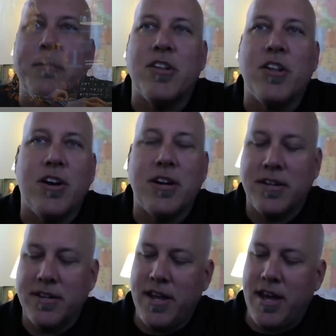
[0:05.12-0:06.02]

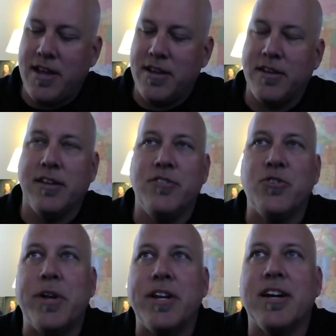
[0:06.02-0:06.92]
along and uh,
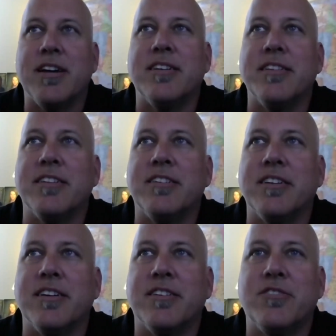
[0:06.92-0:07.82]
joining us in
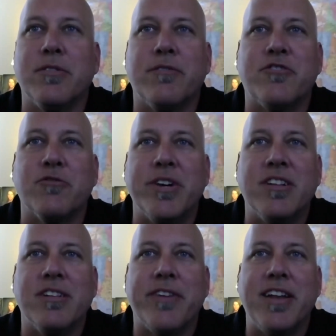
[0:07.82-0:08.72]
this uh, sort of
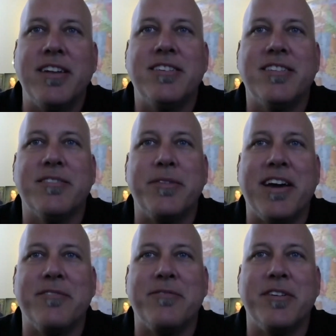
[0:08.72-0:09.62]
surreal event that we
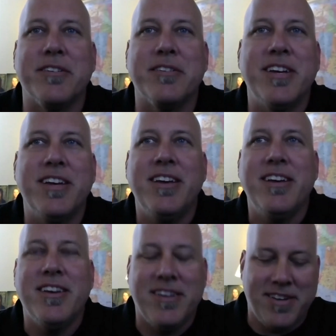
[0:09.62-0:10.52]
have here,
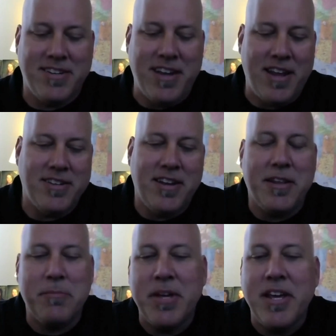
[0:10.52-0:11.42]
uh, Sans
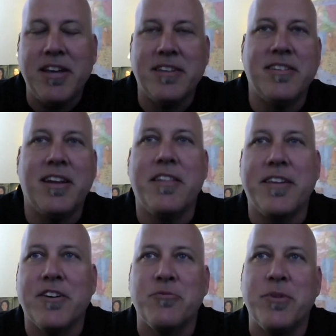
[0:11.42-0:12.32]
NAB, and
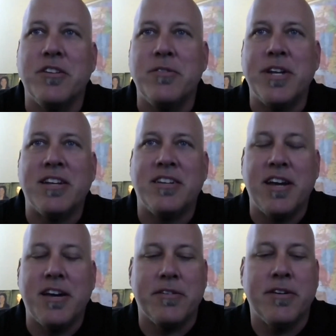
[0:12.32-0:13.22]
anything else we can do to get
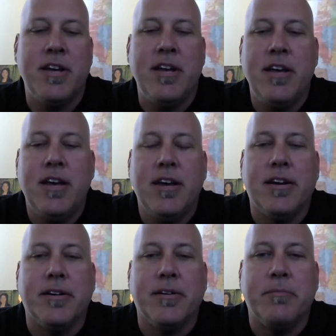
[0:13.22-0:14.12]
together.
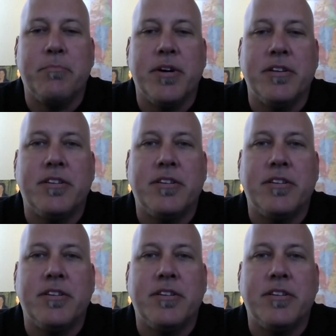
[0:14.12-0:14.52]
Uh, but